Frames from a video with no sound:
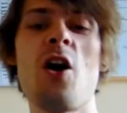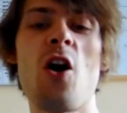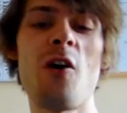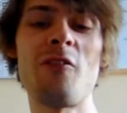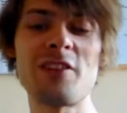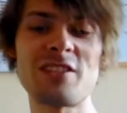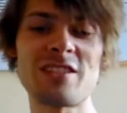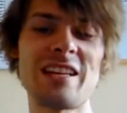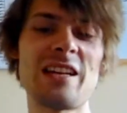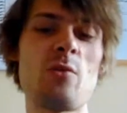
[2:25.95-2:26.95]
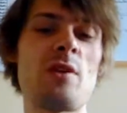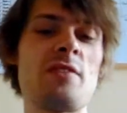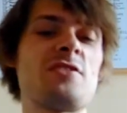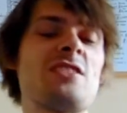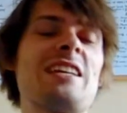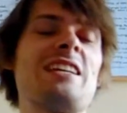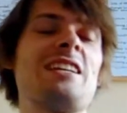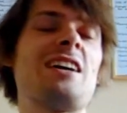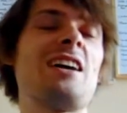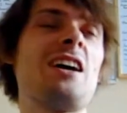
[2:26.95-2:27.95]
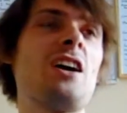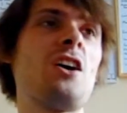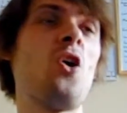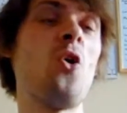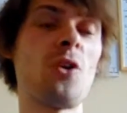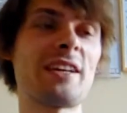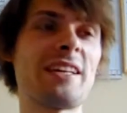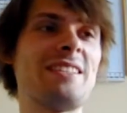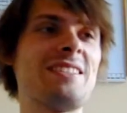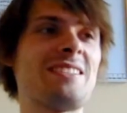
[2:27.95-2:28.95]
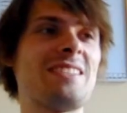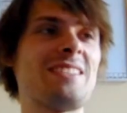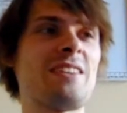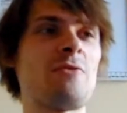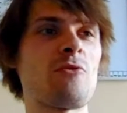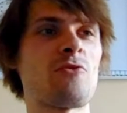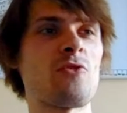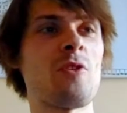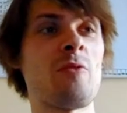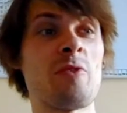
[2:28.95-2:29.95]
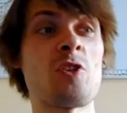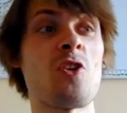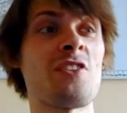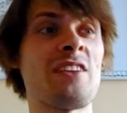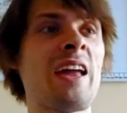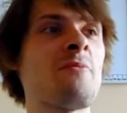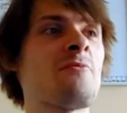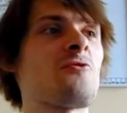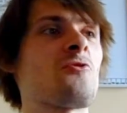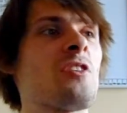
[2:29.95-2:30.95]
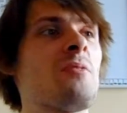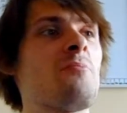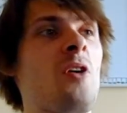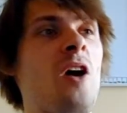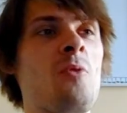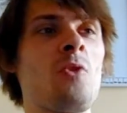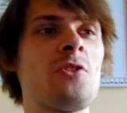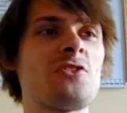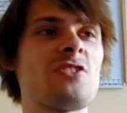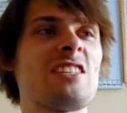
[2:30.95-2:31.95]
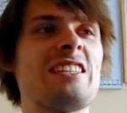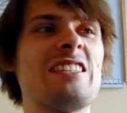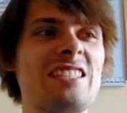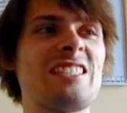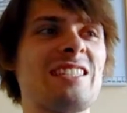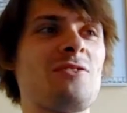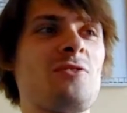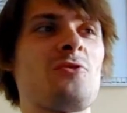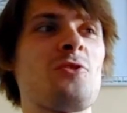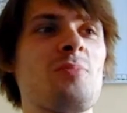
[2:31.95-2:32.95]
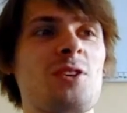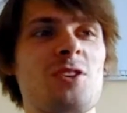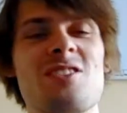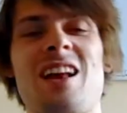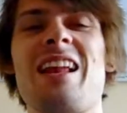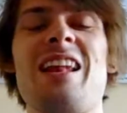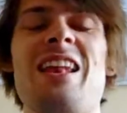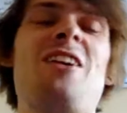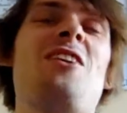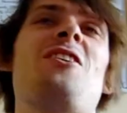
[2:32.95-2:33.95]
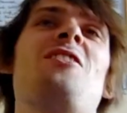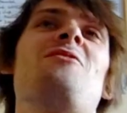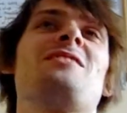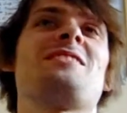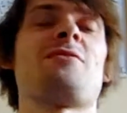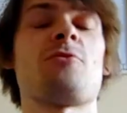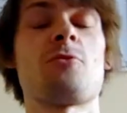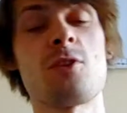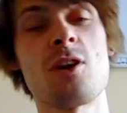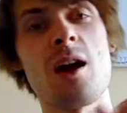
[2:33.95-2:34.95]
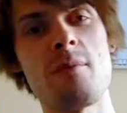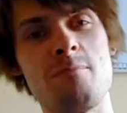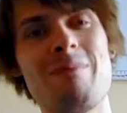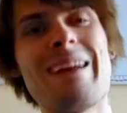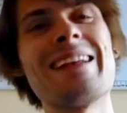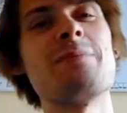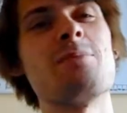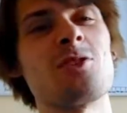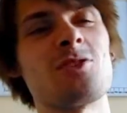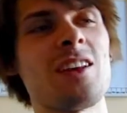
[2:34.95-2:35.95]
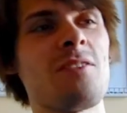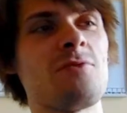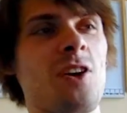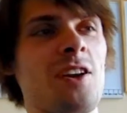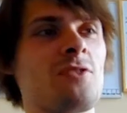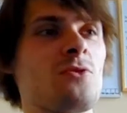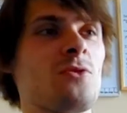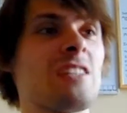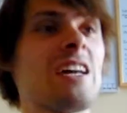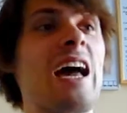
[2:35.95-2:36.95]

Obviously, we've seen Hawkins' devil fruit and we've got a name for it, but I want to see this devil fruit because I love this devil fruit, mainly because I love dinosaurs.